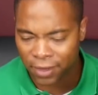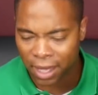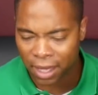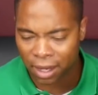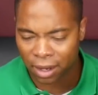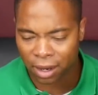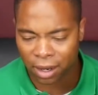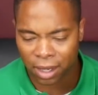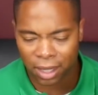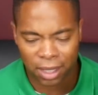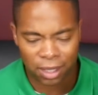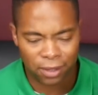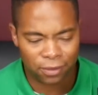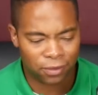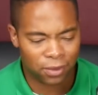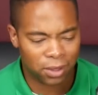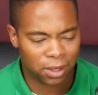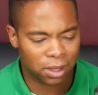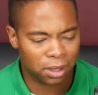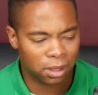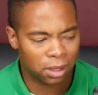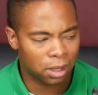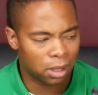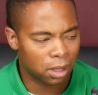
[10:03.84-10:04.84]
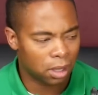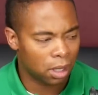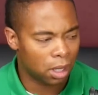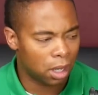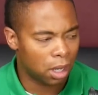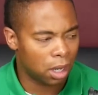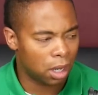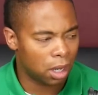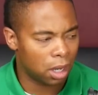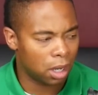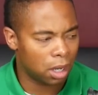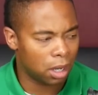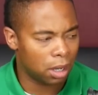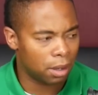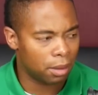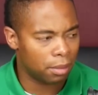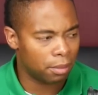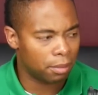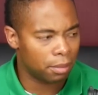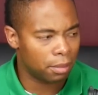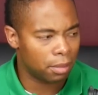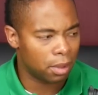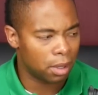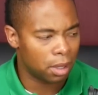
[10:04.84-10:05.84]
they are even
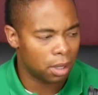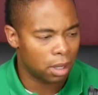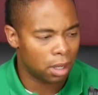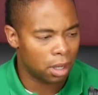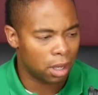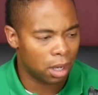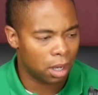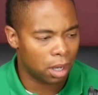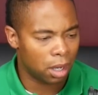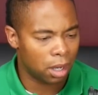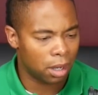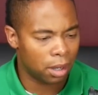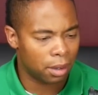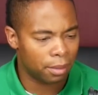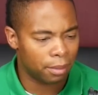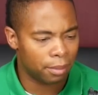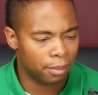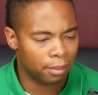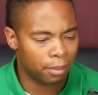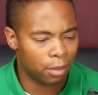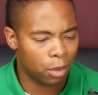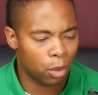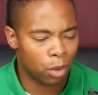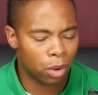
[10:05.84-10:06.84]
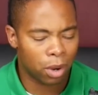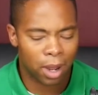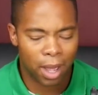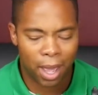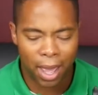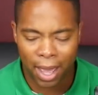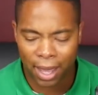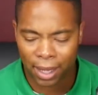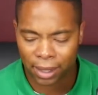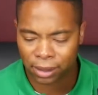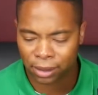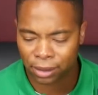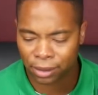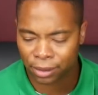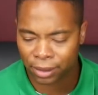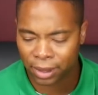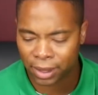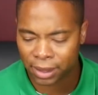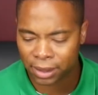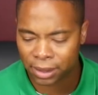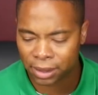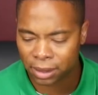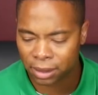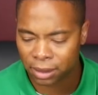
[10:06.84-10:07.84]
more
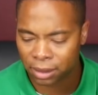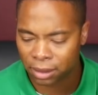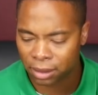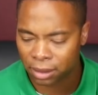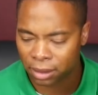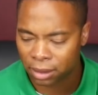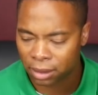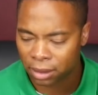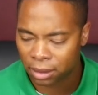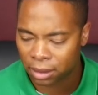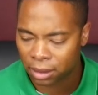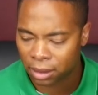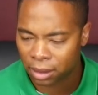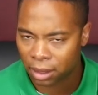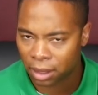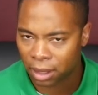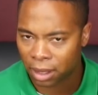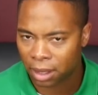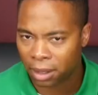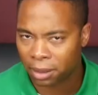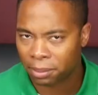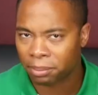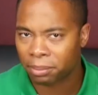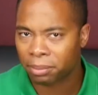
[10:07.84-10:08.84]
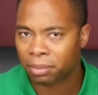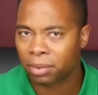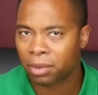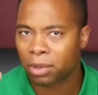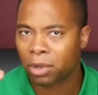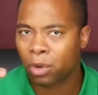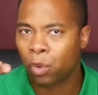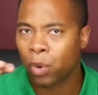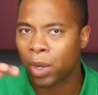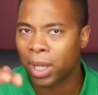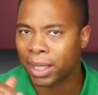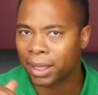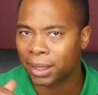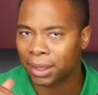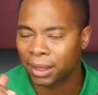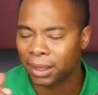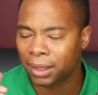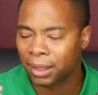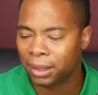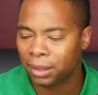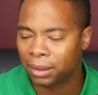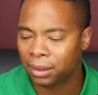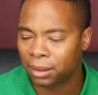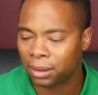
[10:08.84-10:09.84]
accurate
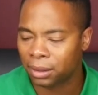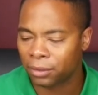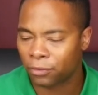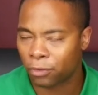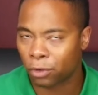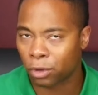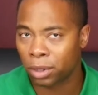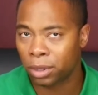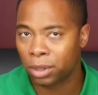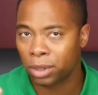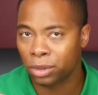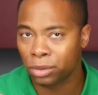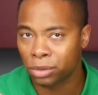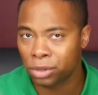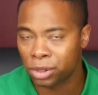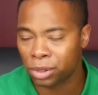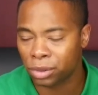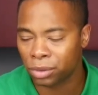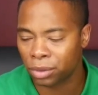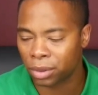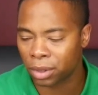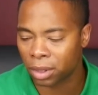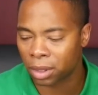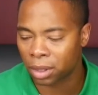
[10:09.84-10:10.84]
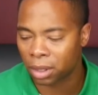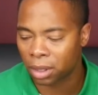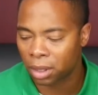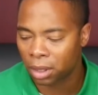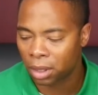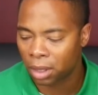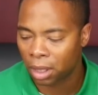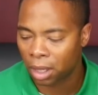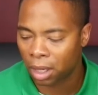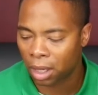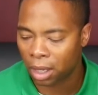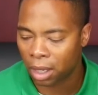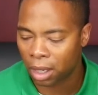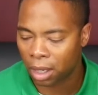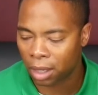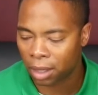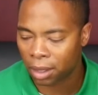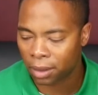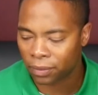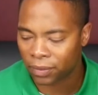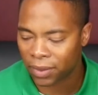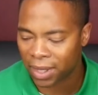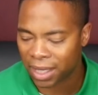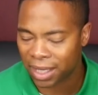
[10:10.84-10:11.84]
quickly for a new shooter
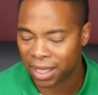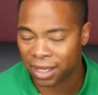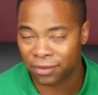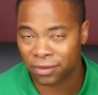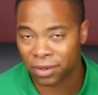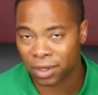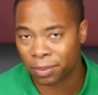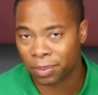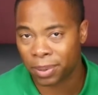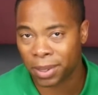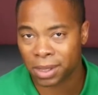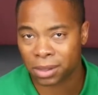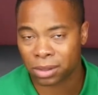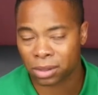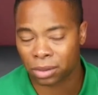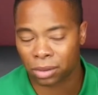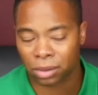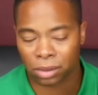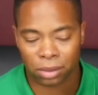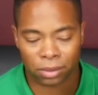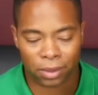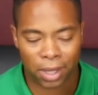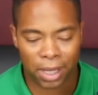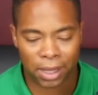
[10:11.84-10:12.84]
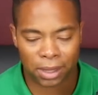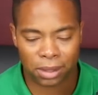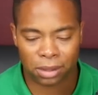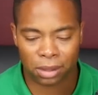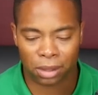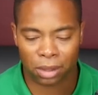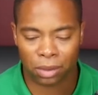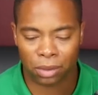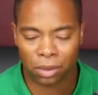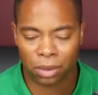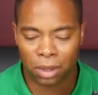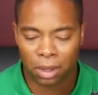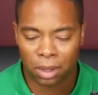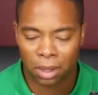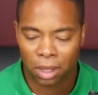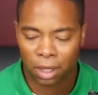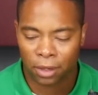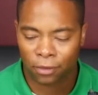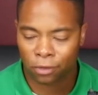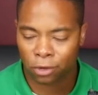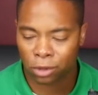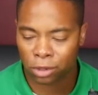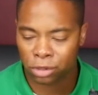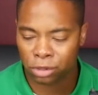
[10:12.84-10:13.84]
than even a pistol, right? So
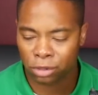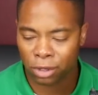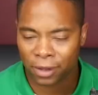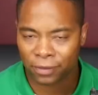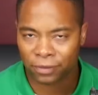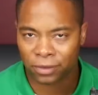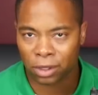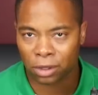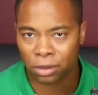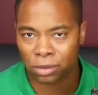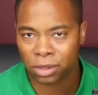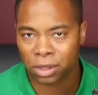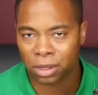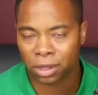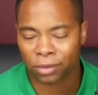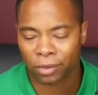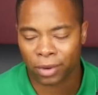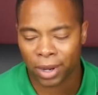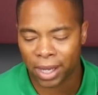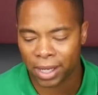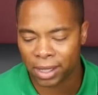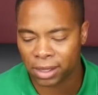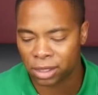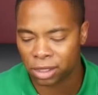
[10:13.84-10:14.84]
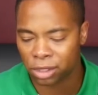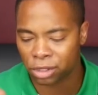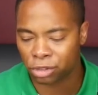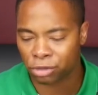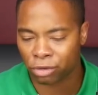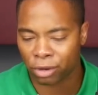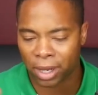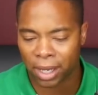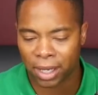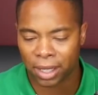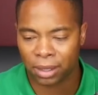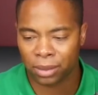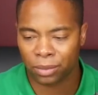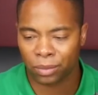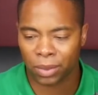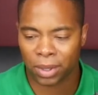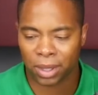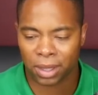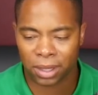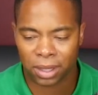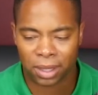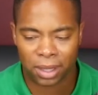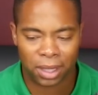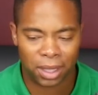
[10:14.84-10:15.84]
of course you have to go to the range and train
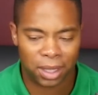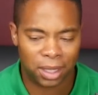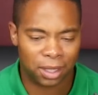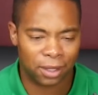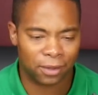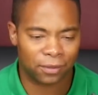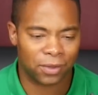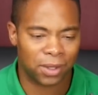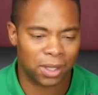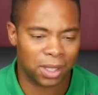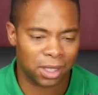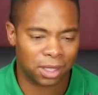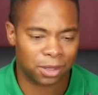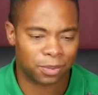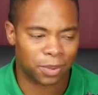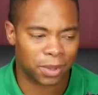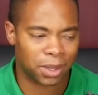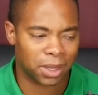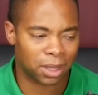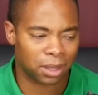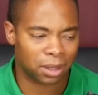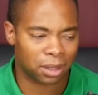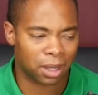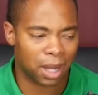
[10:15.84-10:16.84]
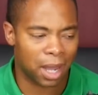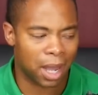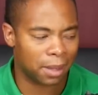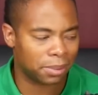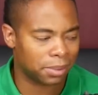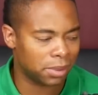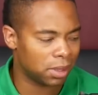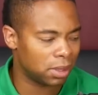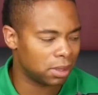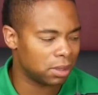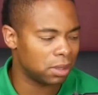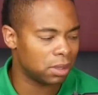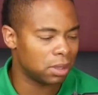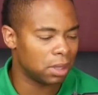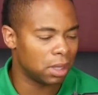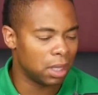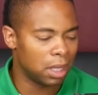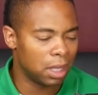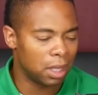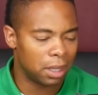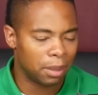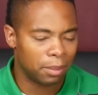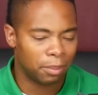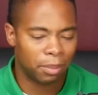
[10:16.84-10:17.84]
with any of these particular options,
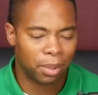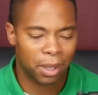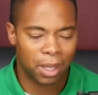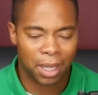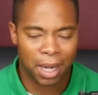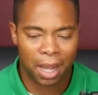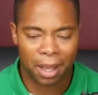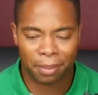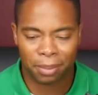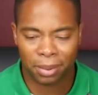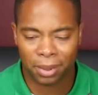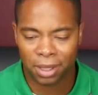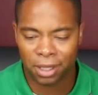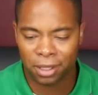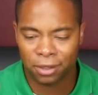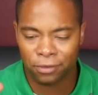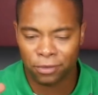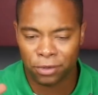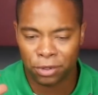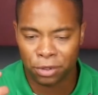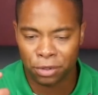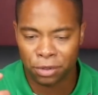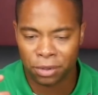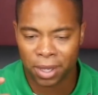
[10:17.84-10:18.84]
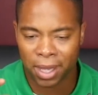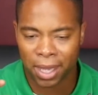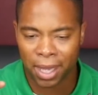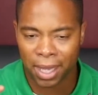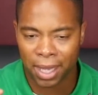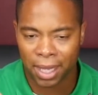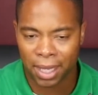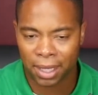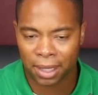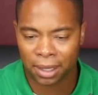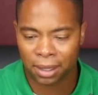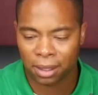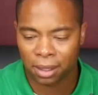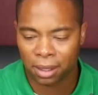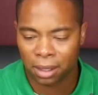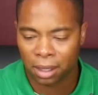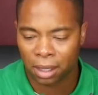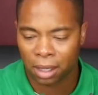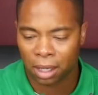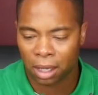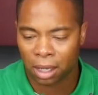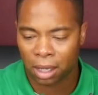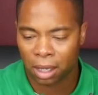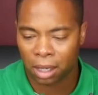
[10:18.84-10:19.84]
but I believe you can
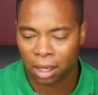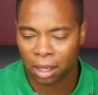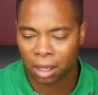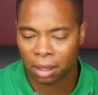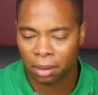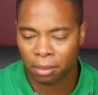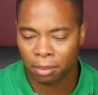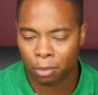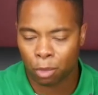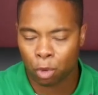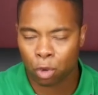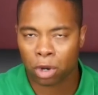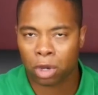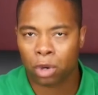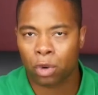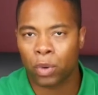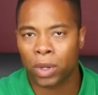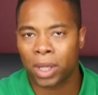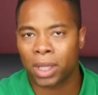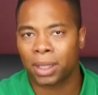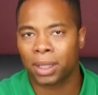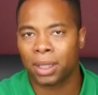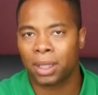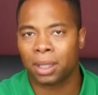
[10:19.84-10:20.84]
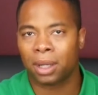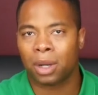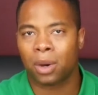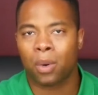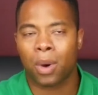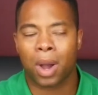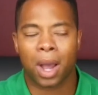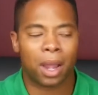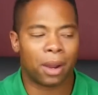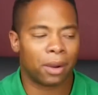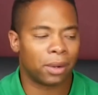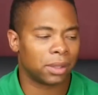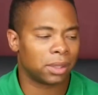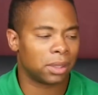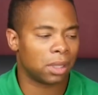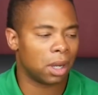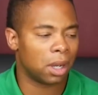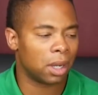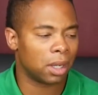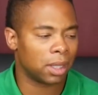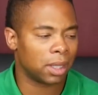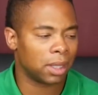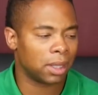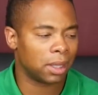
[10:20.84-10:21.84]
more quickly acquire a
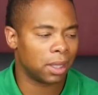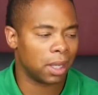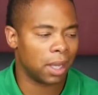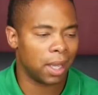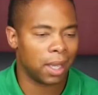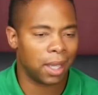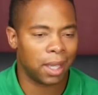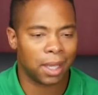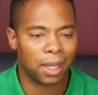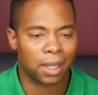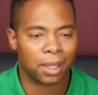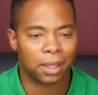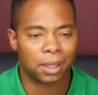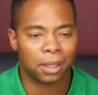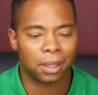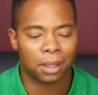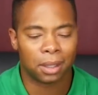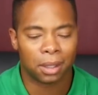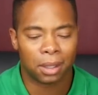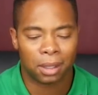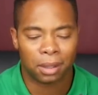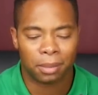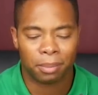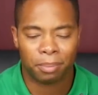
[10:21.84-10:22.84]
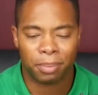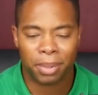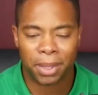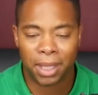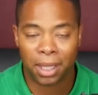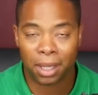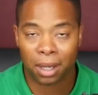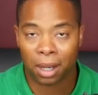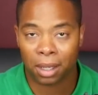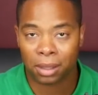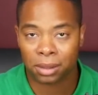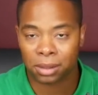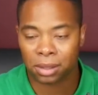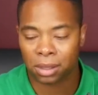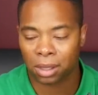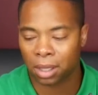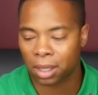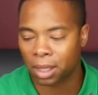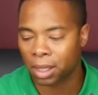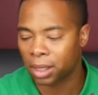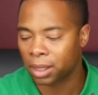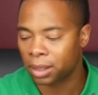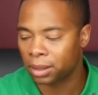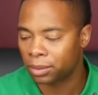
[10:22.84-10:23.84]
target and be on
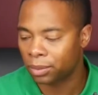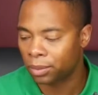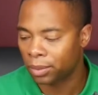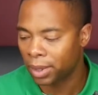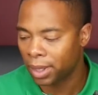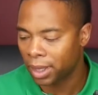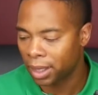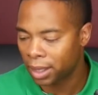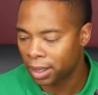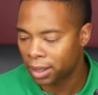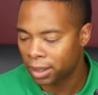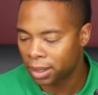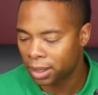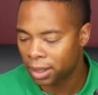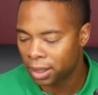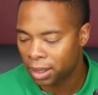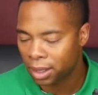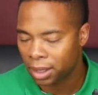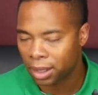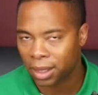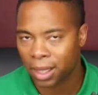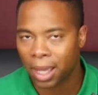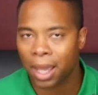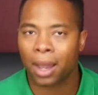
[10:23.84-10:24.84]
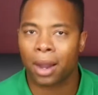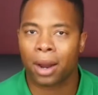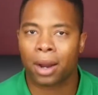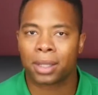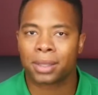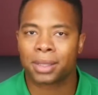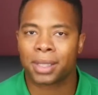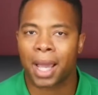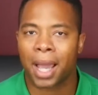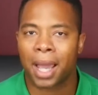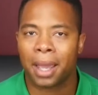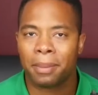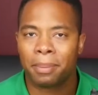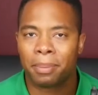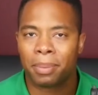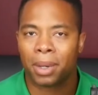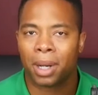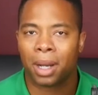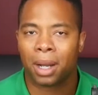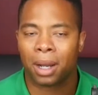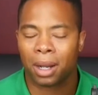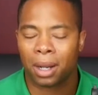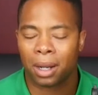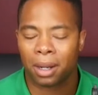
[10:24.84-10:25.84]
target with an AR type
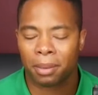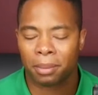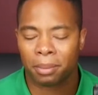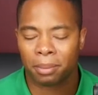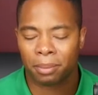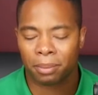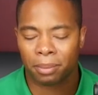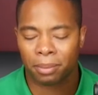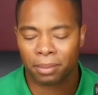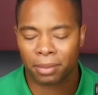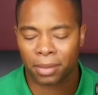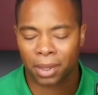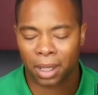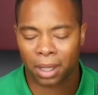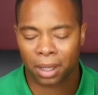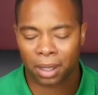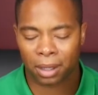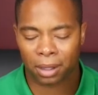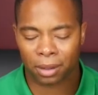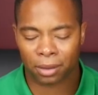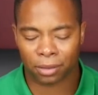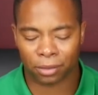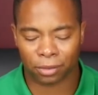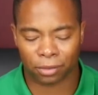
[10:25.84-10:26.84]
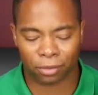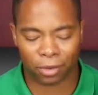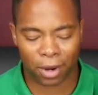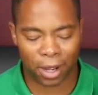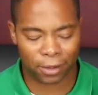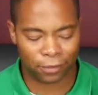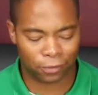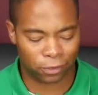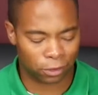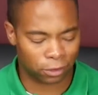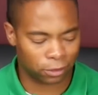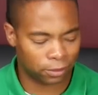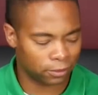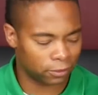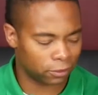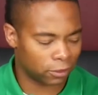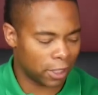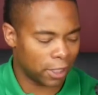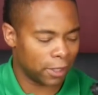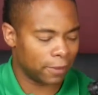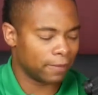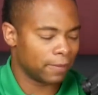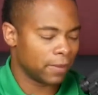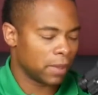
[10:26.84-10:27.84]
rifle,
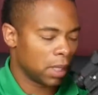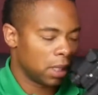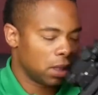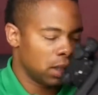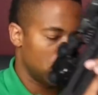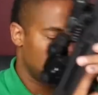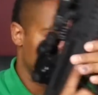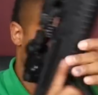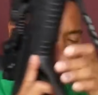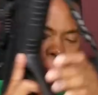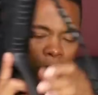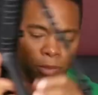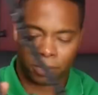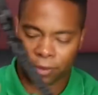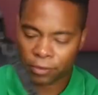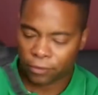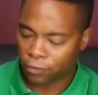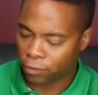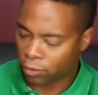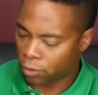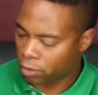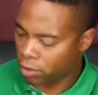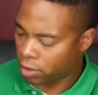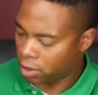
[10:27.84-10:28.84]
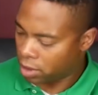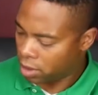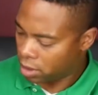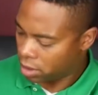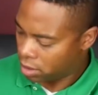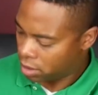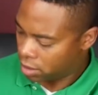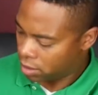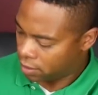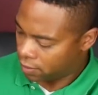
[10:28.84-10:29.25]
right? So before